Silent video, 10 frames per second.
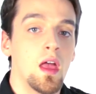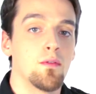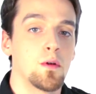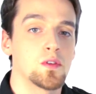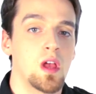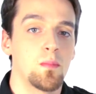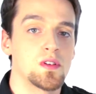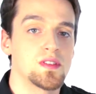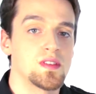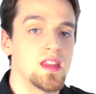Hey
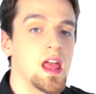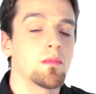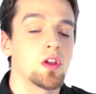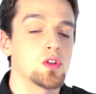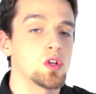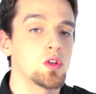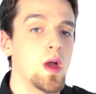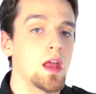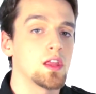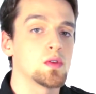Photoshoppers, today I'm going to show
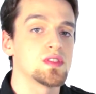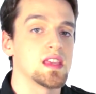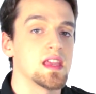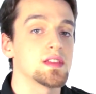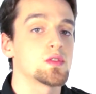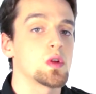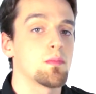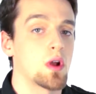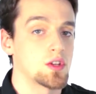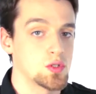you how to use the
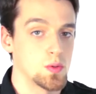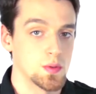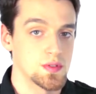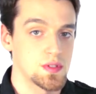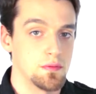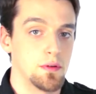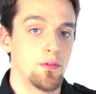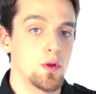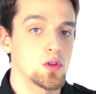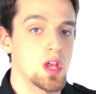History Brush tools
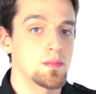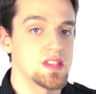for Photoshop